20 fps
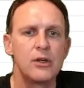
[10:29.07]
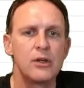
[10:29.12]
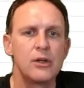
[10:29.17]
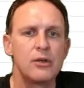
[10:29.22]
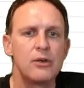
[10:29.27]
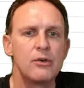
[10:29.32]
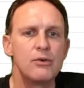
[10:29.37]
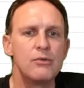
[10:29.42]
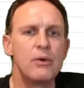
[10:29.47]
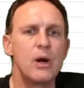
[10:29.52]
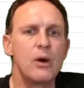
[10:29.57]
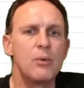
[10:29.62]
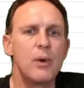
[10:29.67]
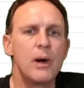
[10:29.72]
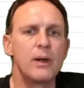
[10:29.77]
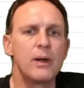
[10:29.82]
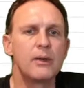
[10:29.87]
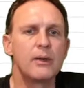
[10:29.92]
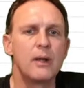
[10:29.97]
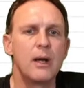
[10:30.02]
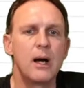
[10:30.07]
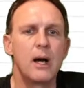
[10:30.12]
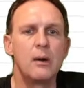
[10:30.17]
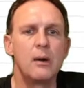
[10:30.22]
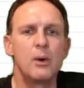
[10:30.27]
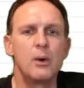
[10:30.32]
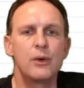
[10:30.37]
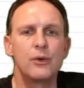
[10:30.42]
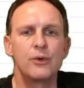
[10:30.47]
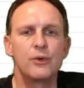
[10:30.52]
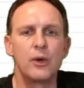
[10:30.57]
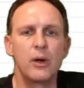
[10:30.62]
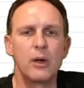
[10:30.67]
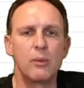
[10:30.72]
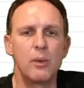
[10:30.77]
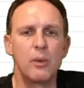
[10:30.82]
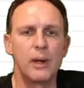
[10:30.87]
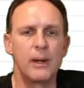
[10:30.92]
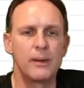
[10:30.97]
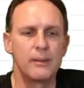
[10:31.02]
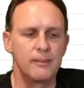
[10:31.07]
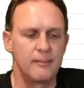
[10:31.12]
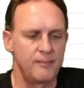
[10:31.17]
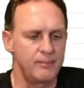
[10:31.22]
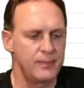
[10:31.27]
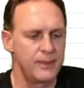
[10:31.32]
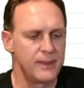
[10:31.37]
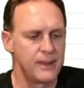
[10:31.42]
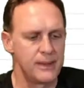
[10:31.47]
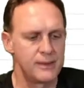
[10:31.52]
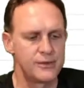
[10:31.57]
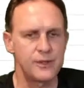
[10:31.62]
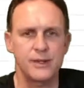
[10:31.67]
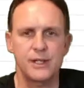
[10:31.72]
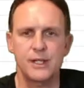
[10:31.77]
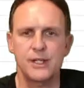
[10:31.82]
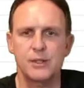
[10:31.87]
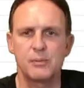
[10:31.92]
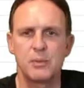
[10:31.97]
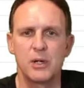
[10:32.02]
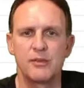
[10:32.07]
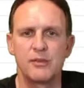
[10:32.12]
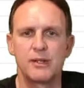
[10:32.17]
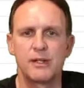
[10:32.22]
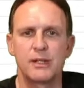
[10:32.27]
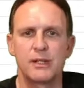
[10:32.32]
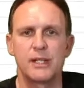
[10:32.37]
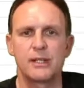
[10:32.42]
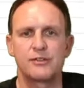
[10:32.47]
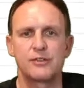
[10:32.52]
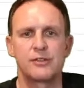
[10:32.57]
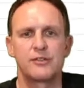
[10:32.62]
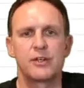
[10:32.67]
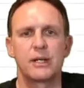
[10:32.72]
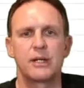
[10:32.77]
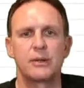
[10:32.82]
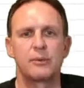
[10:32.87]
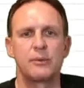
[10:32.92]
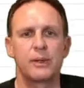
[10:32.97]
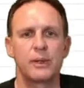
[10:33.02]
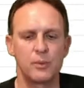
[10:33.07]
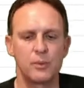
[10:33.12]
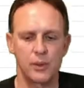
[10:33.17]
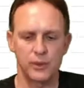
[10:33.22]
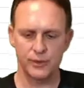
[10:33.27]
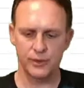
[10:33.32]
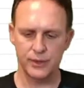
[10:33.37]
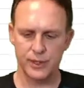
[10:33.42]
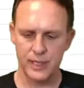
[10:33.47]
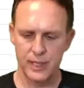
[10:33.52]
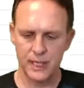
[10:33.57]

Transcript: row 1, I want $1. So that's perfect. That's exactly what I want.